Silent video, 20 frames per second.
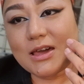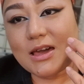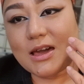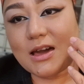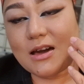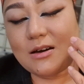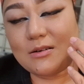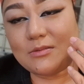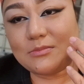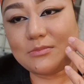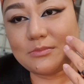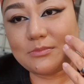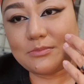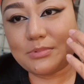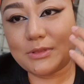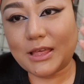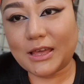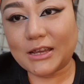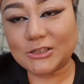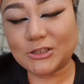
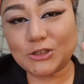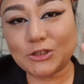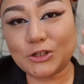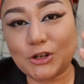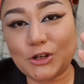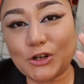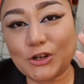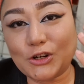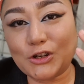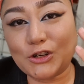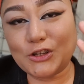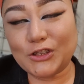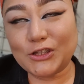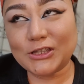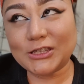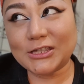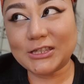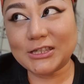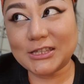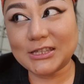blush
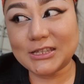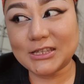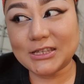on,